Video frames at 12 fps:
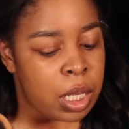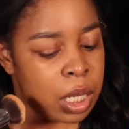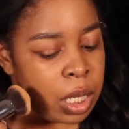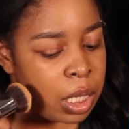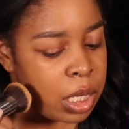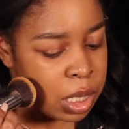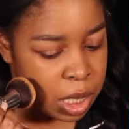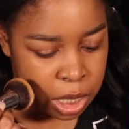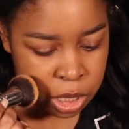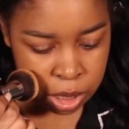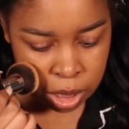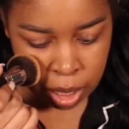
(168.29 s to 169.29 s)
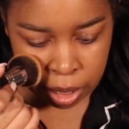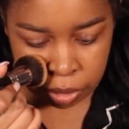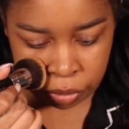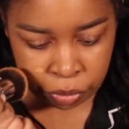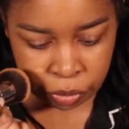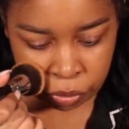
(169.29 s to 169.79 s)
and I just kind
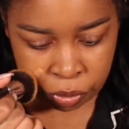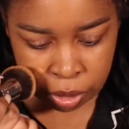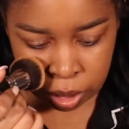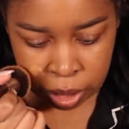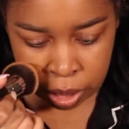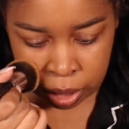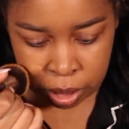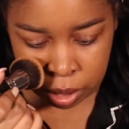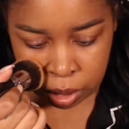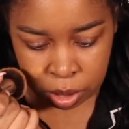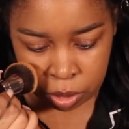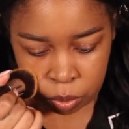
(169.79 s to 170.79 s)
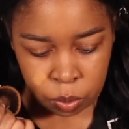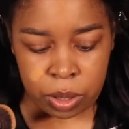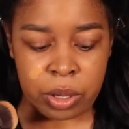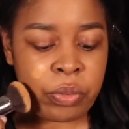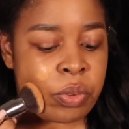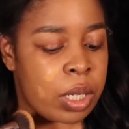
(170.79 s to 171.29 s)
of fill in where
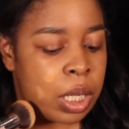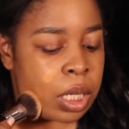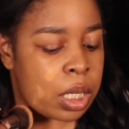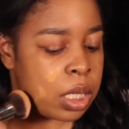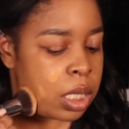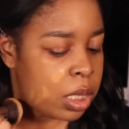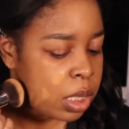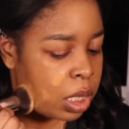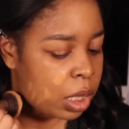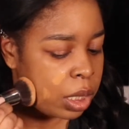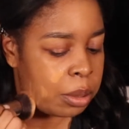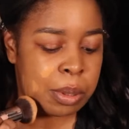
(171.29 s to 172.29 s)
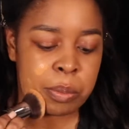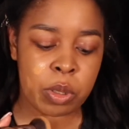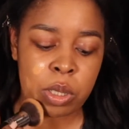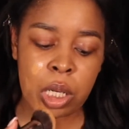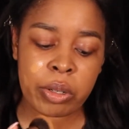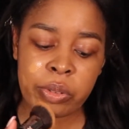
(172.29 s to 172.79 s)
I feel like it needs a little bit more
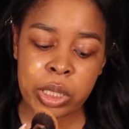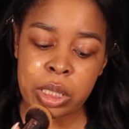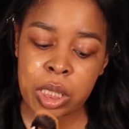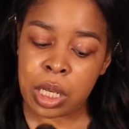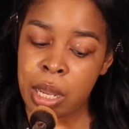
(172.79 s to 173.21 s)
coverage.